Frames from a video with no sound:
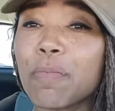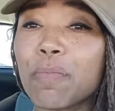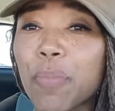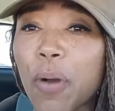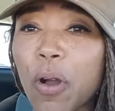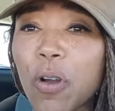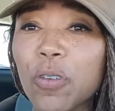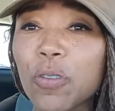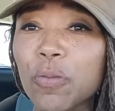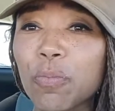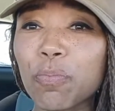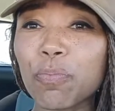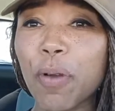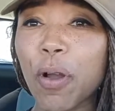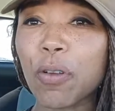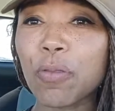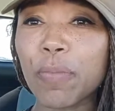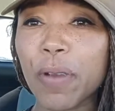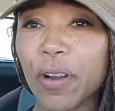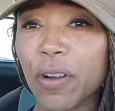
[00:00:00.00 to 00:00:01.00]
Bone
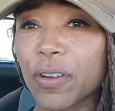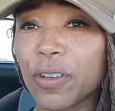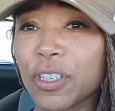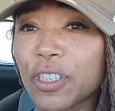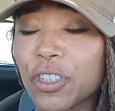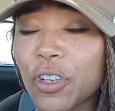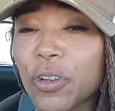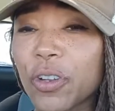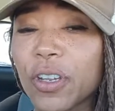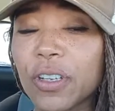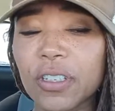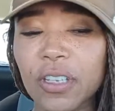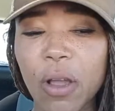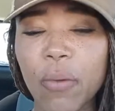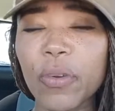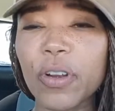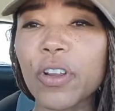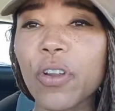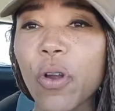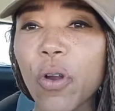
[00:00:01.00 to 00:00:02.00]
marrow is so good. So I
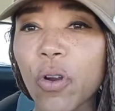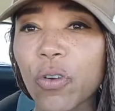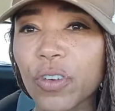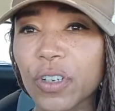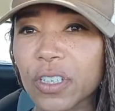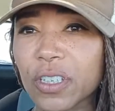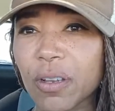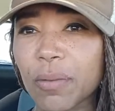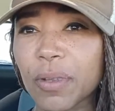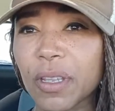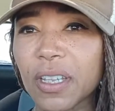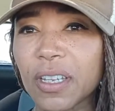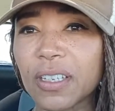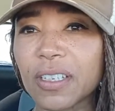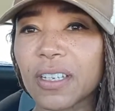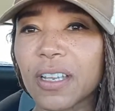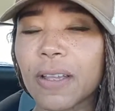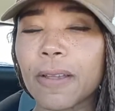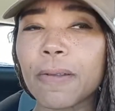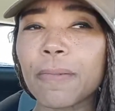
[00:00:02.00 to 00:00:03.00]
want to go over some of
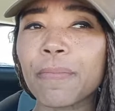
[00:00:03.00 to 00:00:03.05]
these